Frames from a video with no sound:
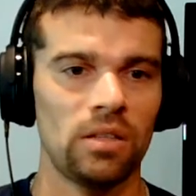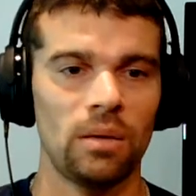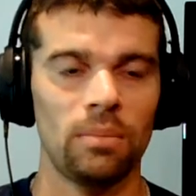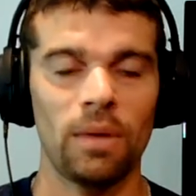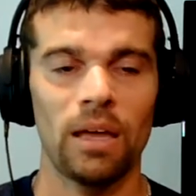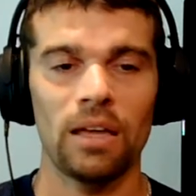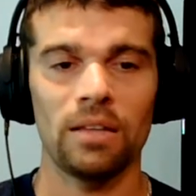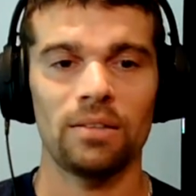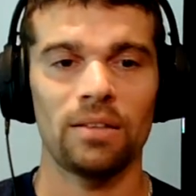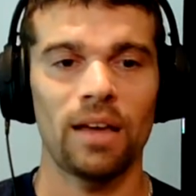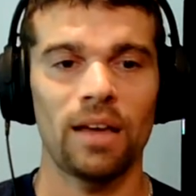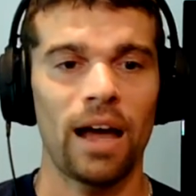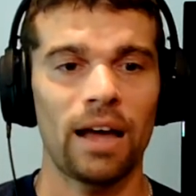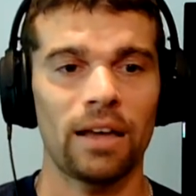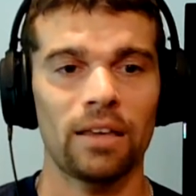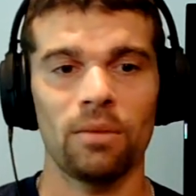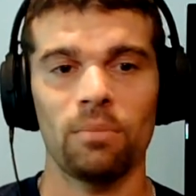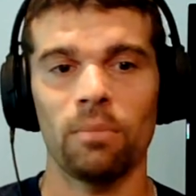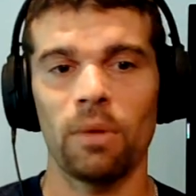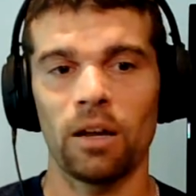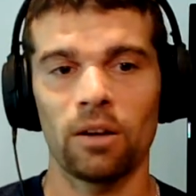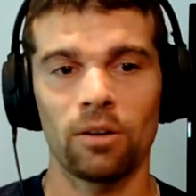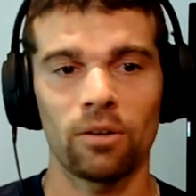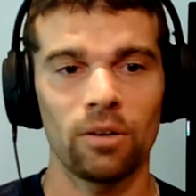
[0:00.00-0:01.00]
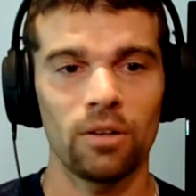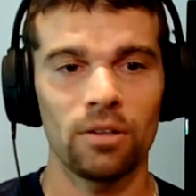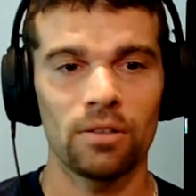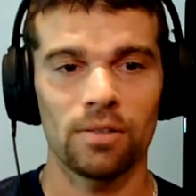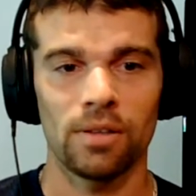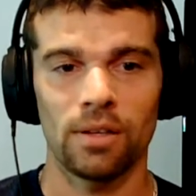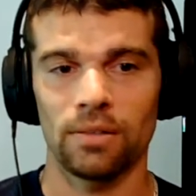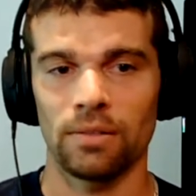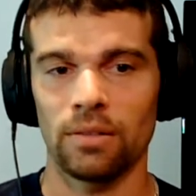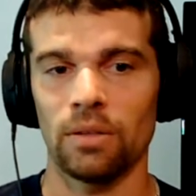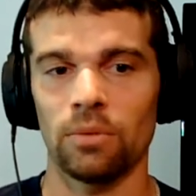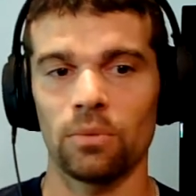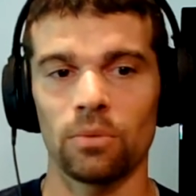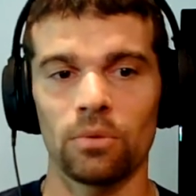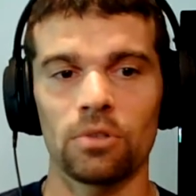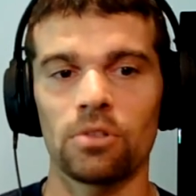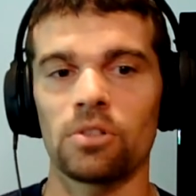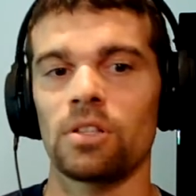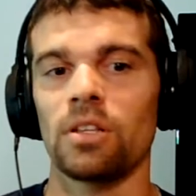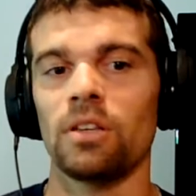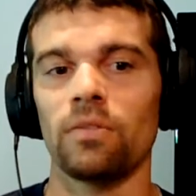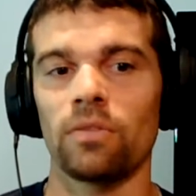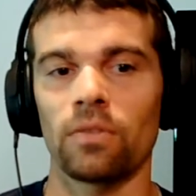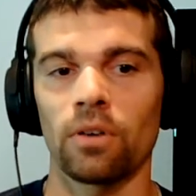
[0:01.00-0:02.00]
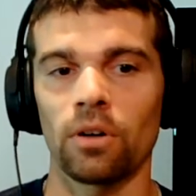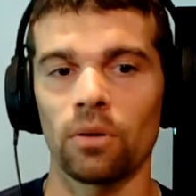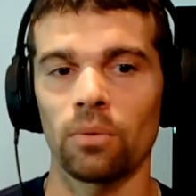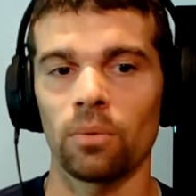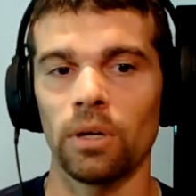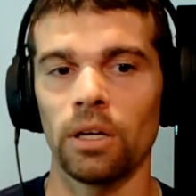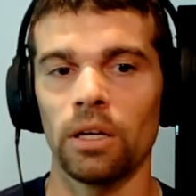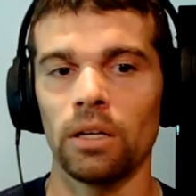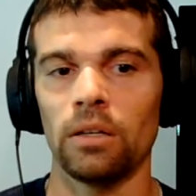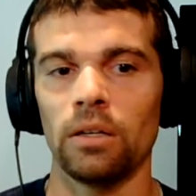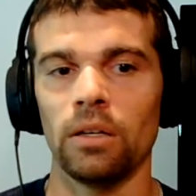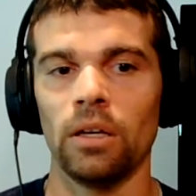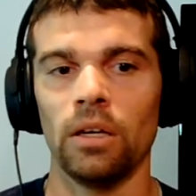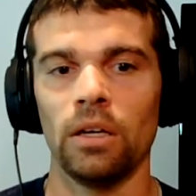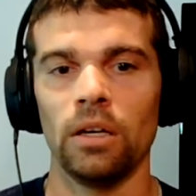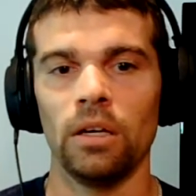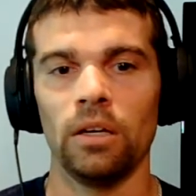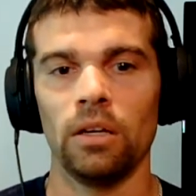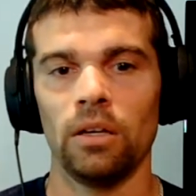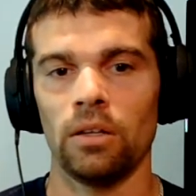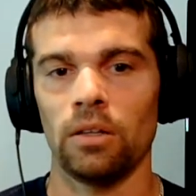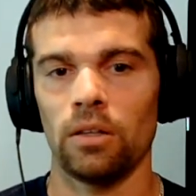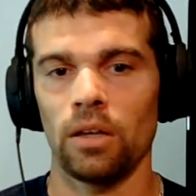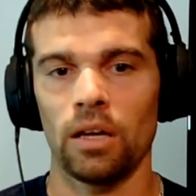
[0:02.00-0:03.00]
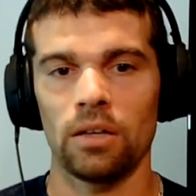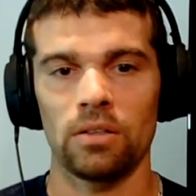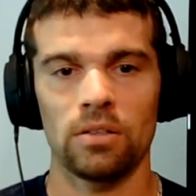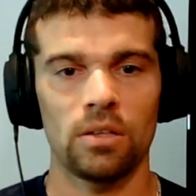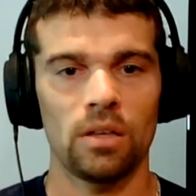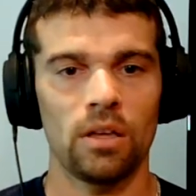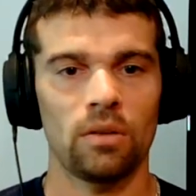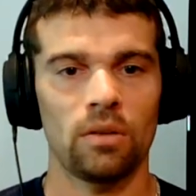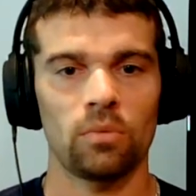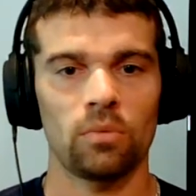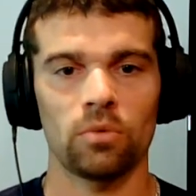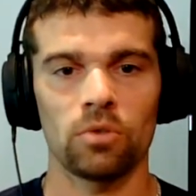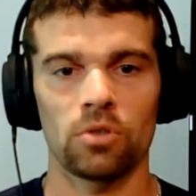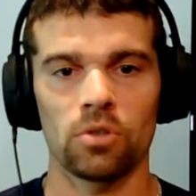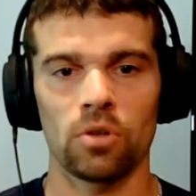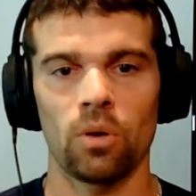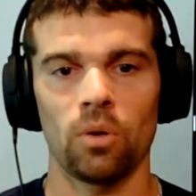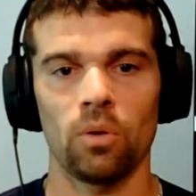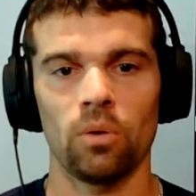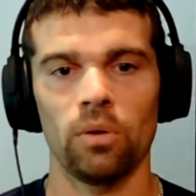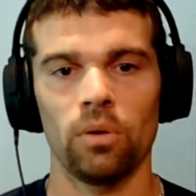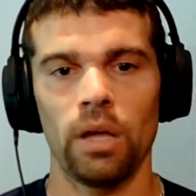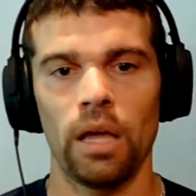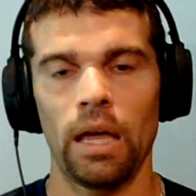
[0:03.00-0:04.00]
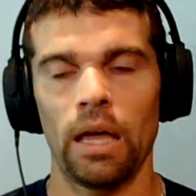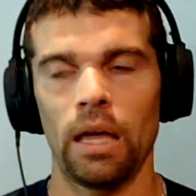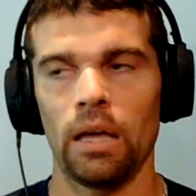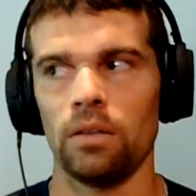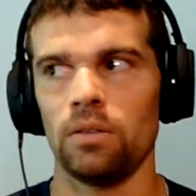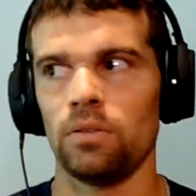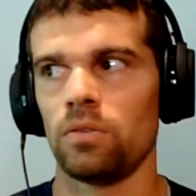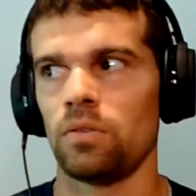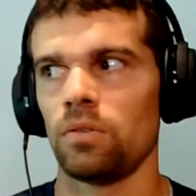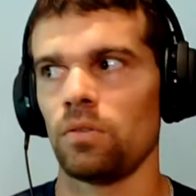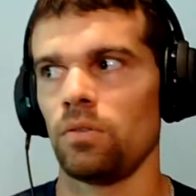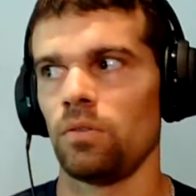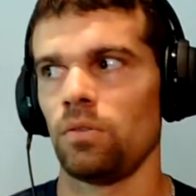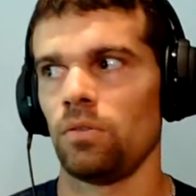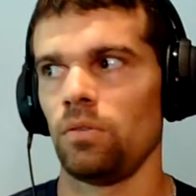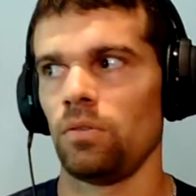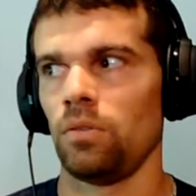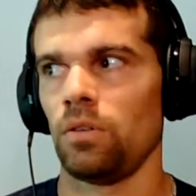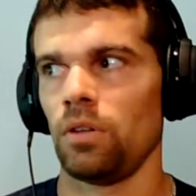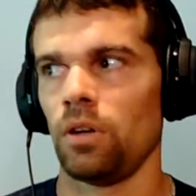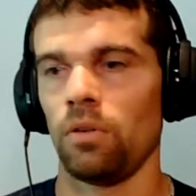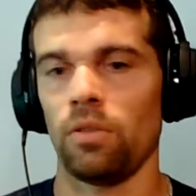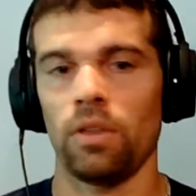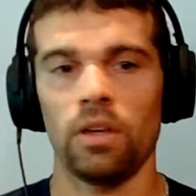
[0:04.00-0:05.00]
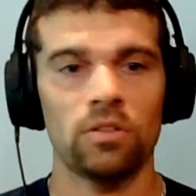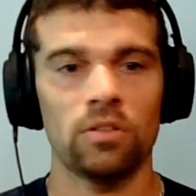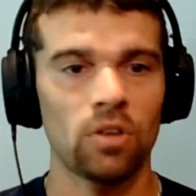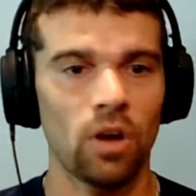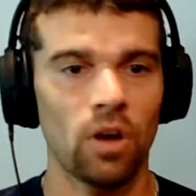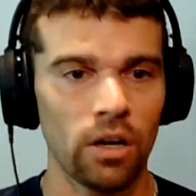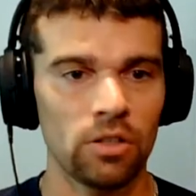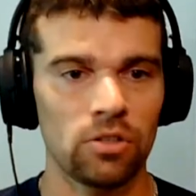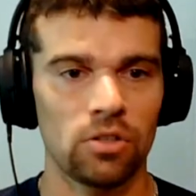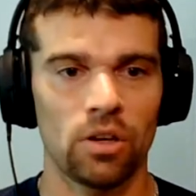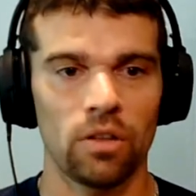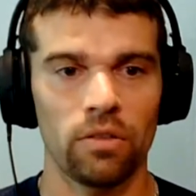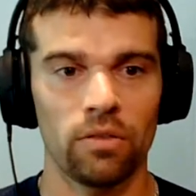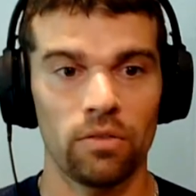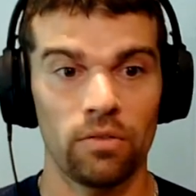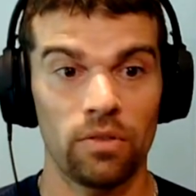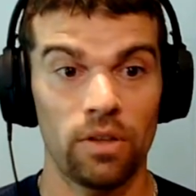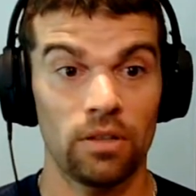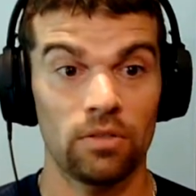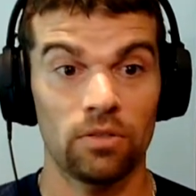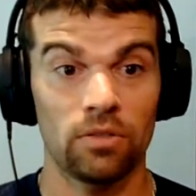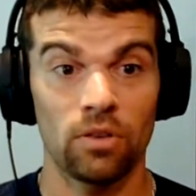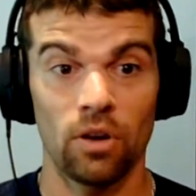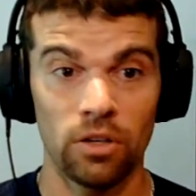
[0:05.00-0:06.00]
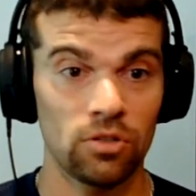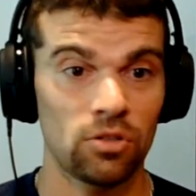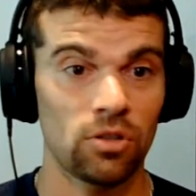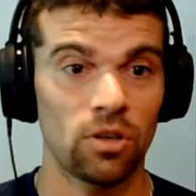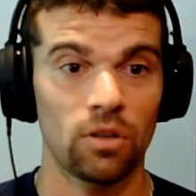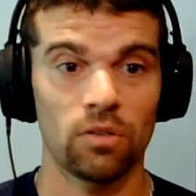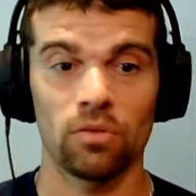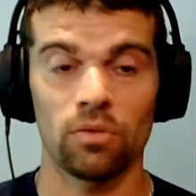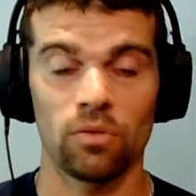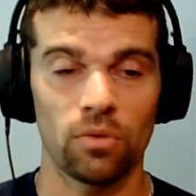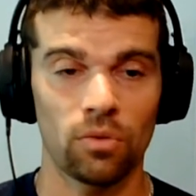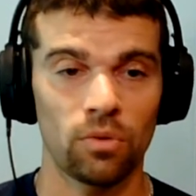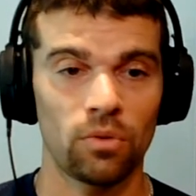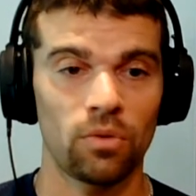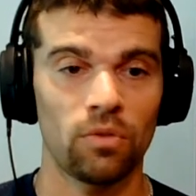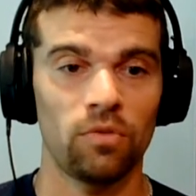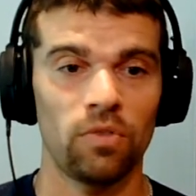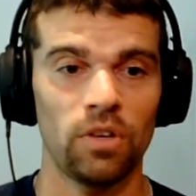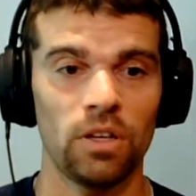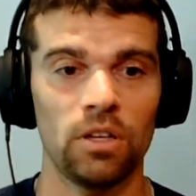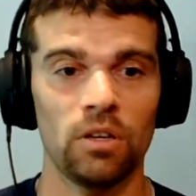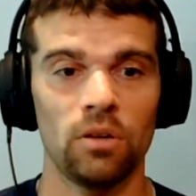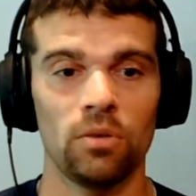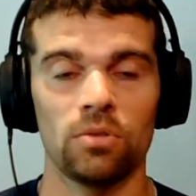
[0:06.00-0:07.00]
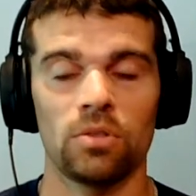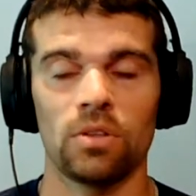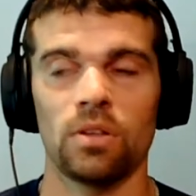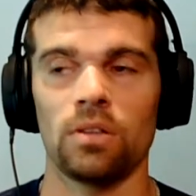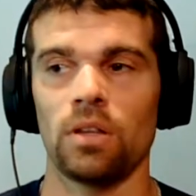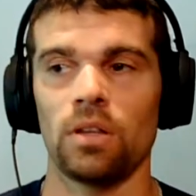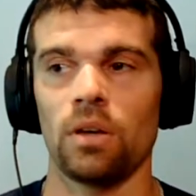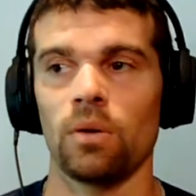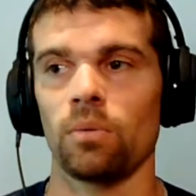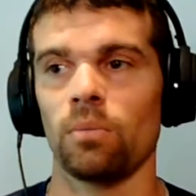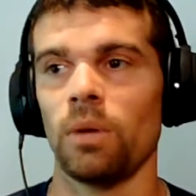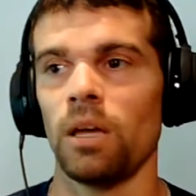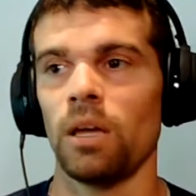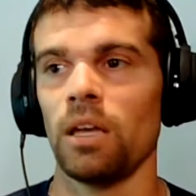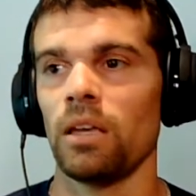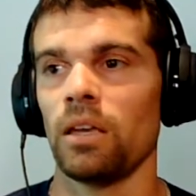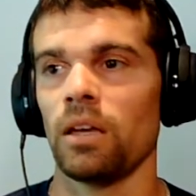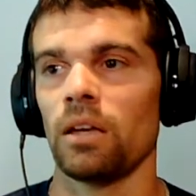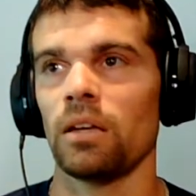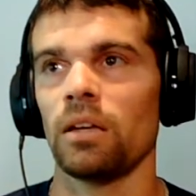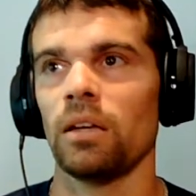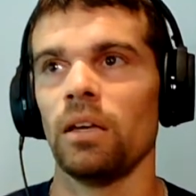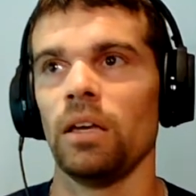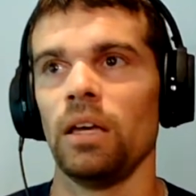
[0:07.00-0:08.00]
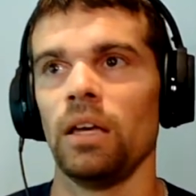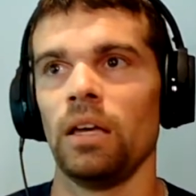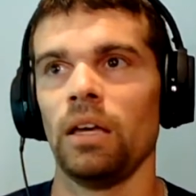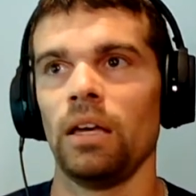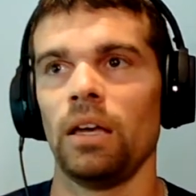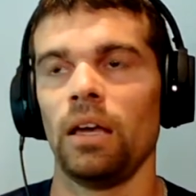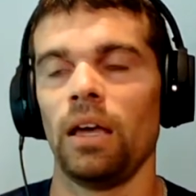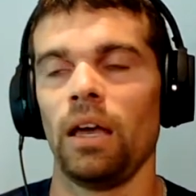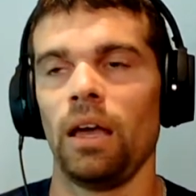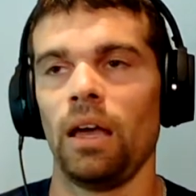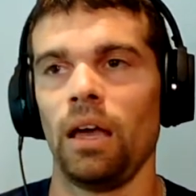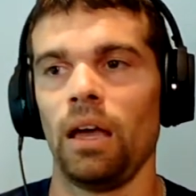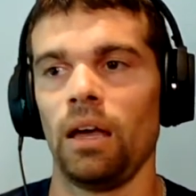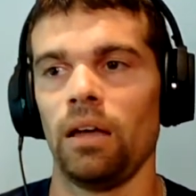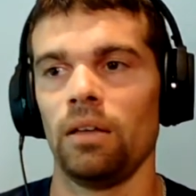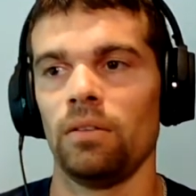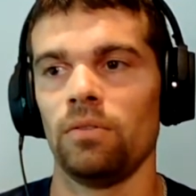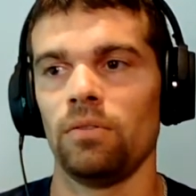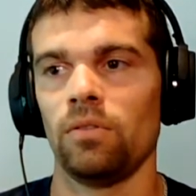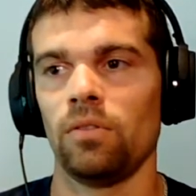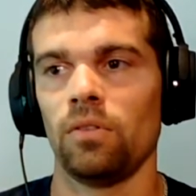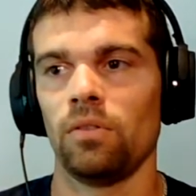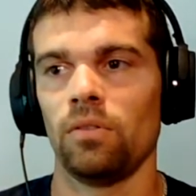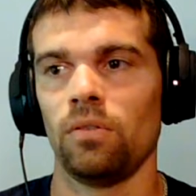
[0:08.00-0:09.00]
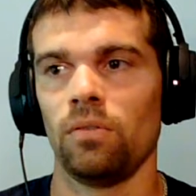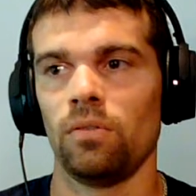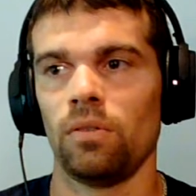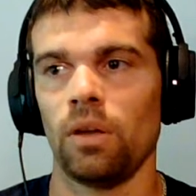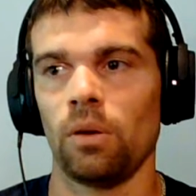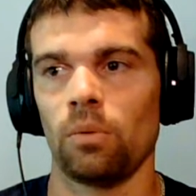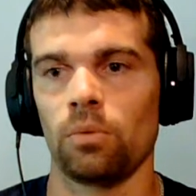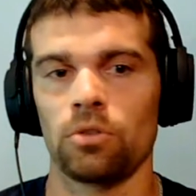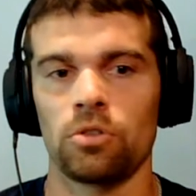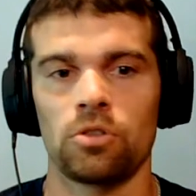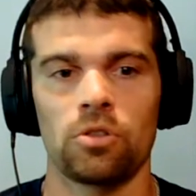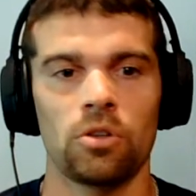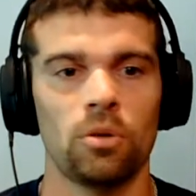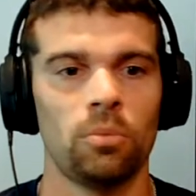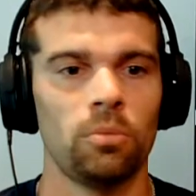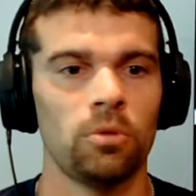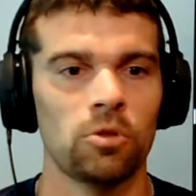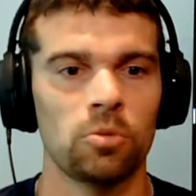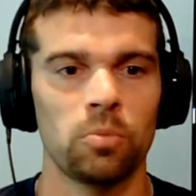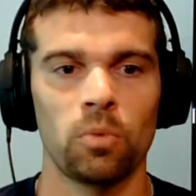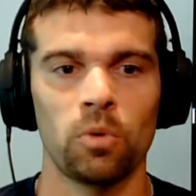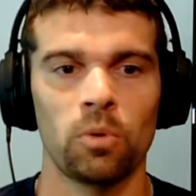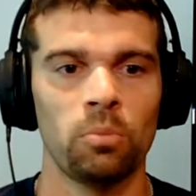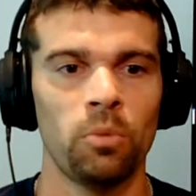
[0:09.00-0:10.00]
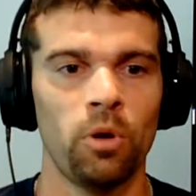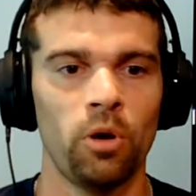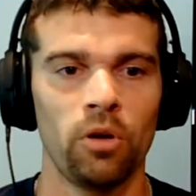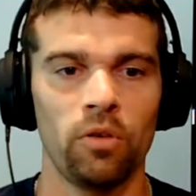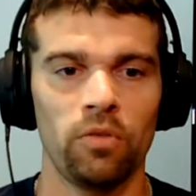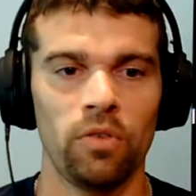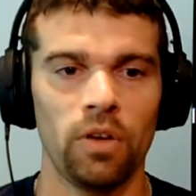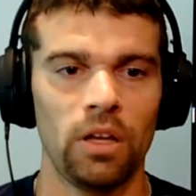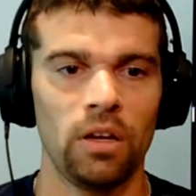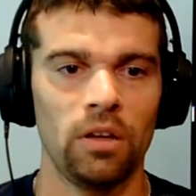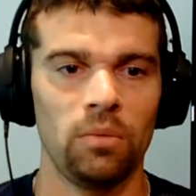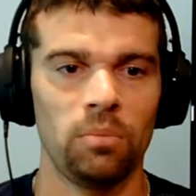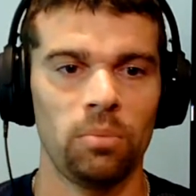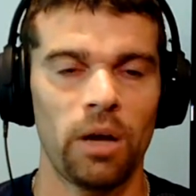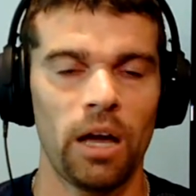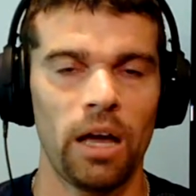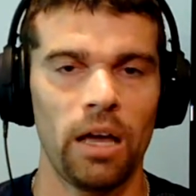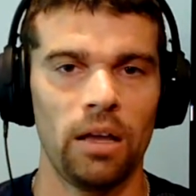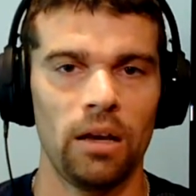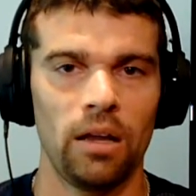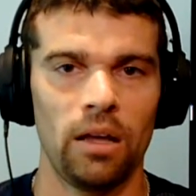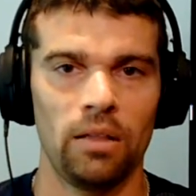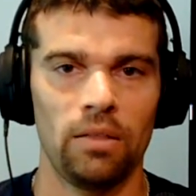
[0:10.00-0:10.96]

They made documentaries like they were Steve Irwin as the end result. And, they taught each other. They taught each other through the videos that they were making. And they were so much more motivated by it.